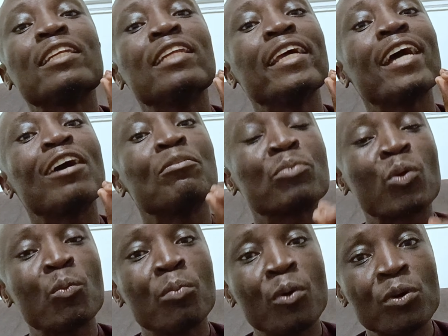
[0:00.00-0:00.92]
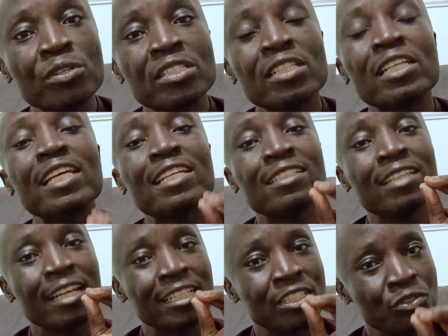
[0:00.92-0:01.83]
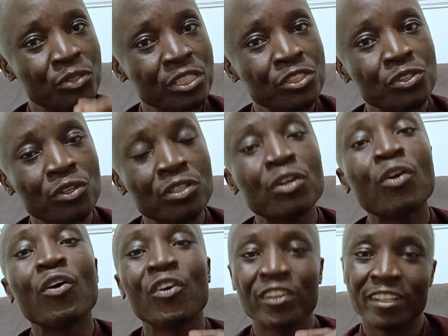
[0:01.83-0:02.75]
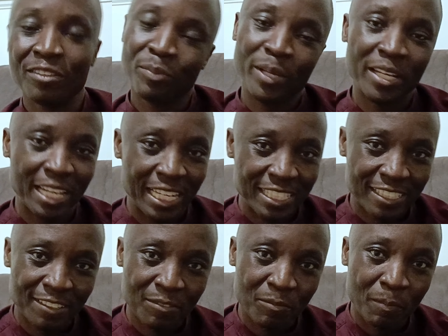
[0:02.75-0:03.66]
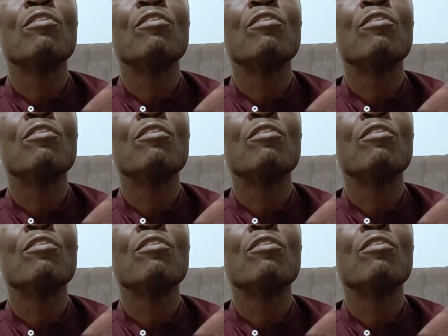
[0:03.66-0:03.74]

they have proposed is the restriction on dependents.